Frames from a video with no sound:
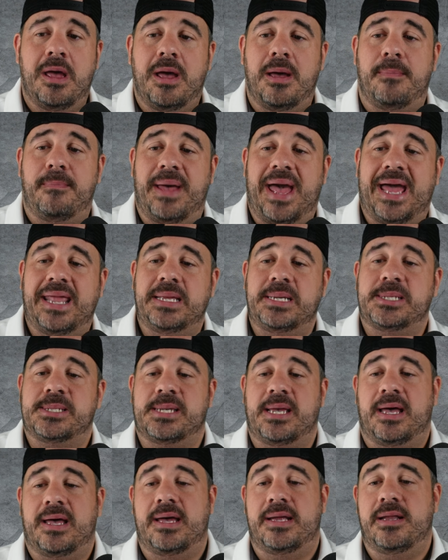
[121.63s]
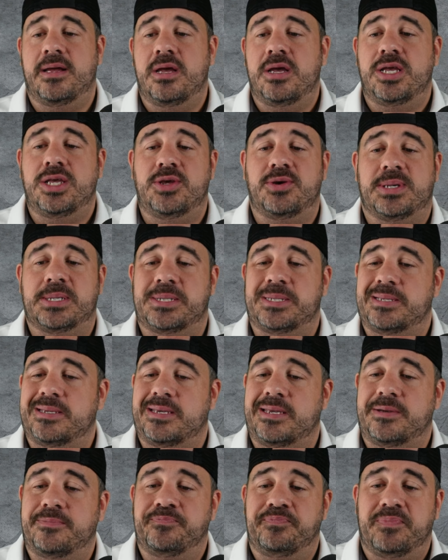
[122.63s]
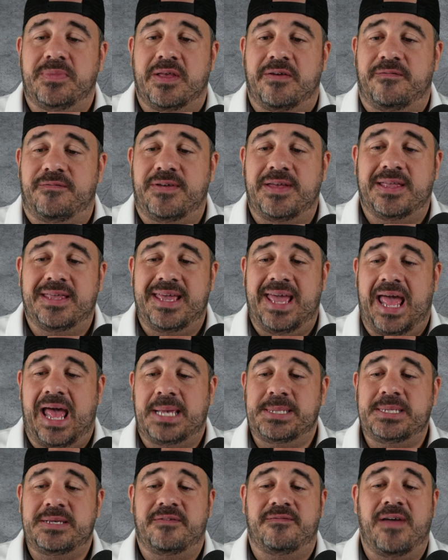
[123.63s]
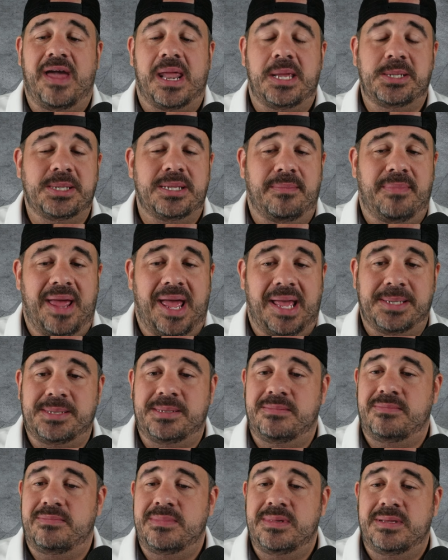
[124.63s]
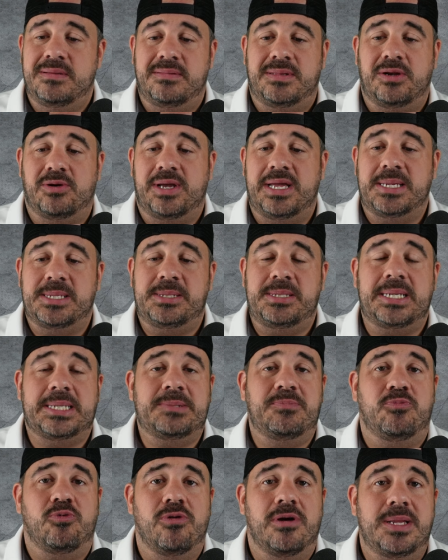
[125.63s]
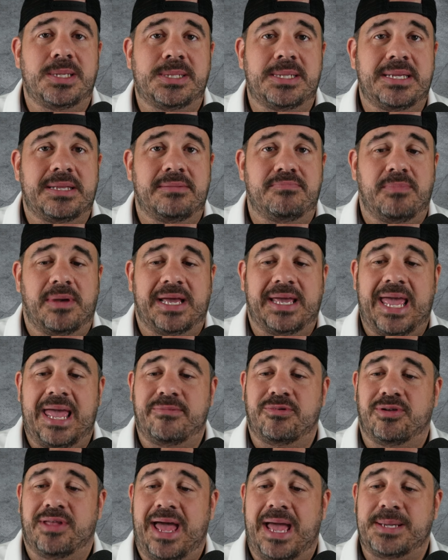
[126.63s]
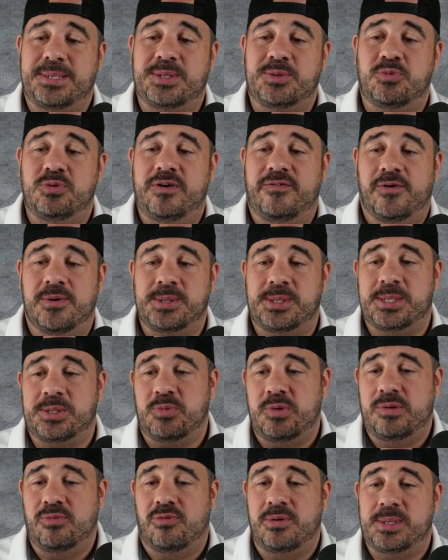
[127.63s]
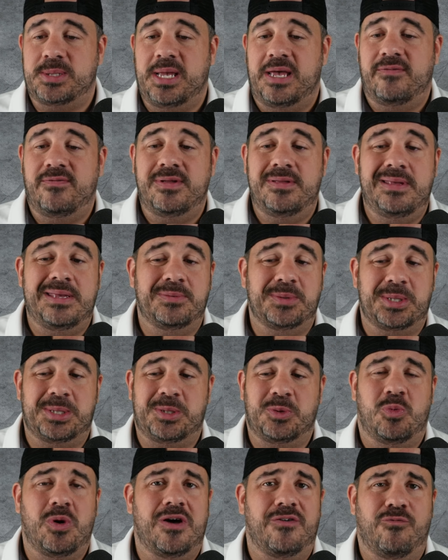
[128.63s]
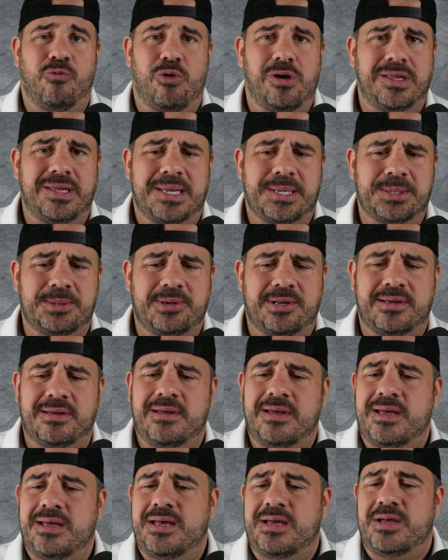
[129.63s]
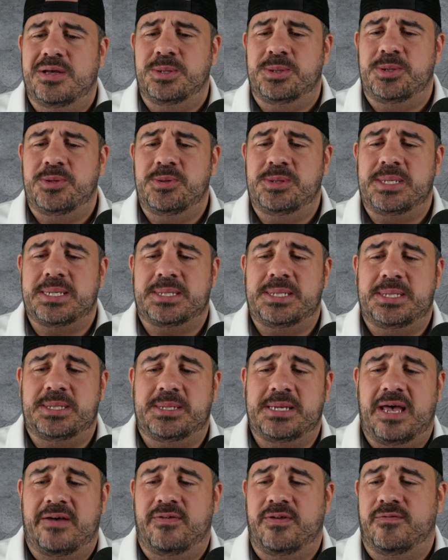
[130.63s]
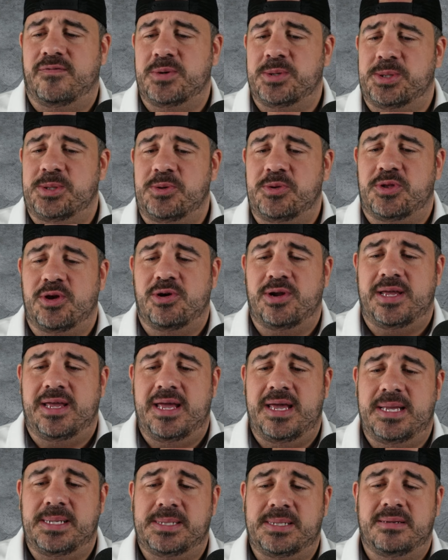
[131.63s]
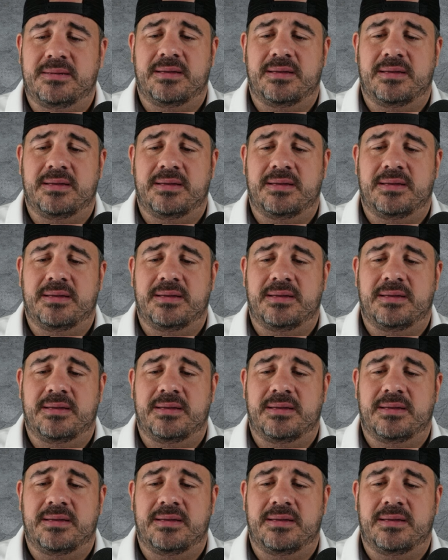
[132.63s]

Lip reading: Batting side, you can see Philly has the advantage in the bats. They're getting 6 runs in a game in the last 3 versus 3.7. It was 12-1 yesterday. 267 versus 238,